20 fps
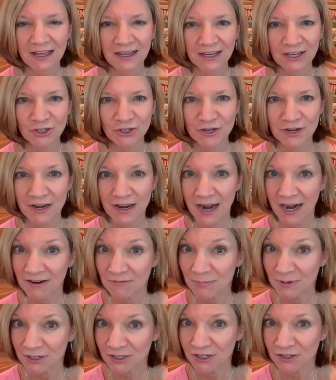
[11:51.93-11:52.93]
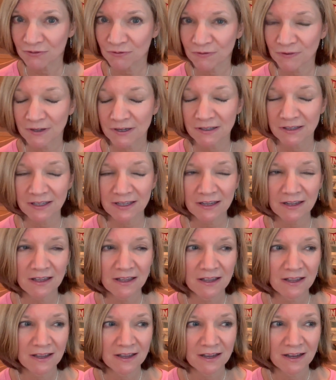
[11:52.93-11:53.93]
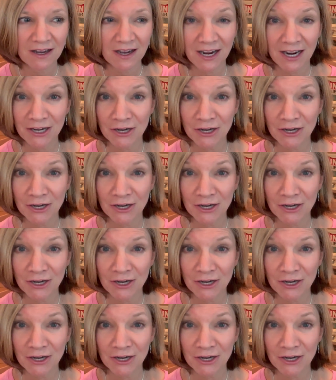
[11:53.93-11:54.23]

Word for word: Could not have been a good feeling. I